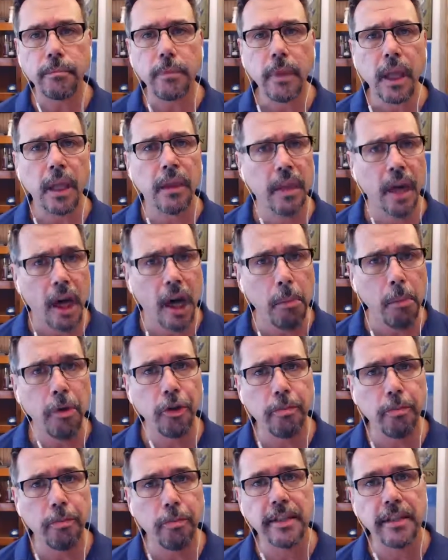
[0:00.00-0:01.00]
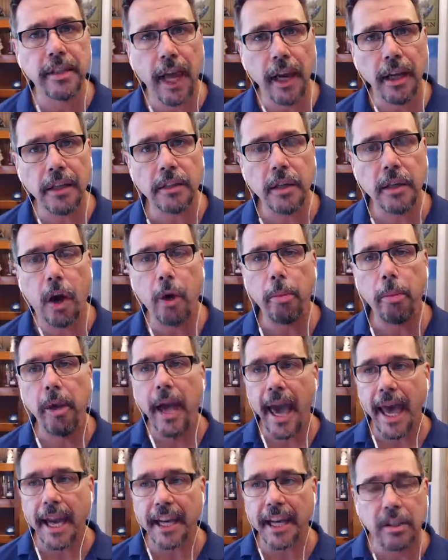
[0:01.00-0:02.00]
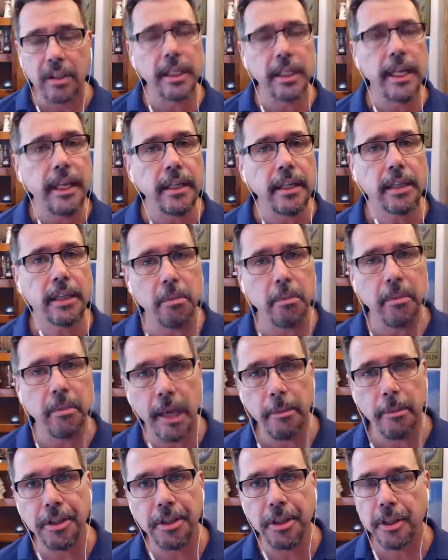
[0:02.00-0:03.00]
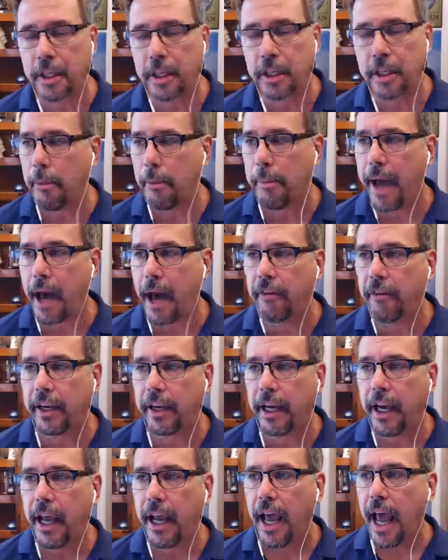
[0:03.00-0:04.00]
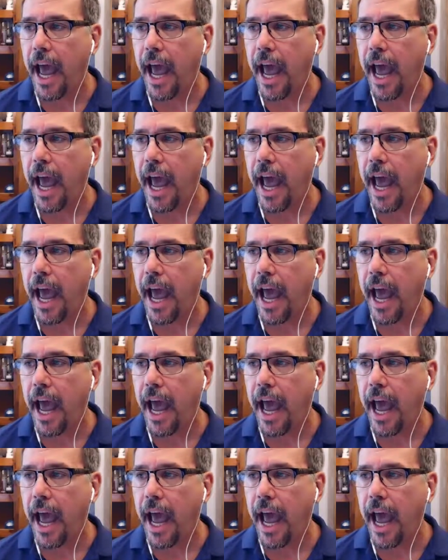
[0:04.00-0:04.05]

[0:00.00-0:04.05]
the Hubble Space Telescope and has seen some of the images that come out of it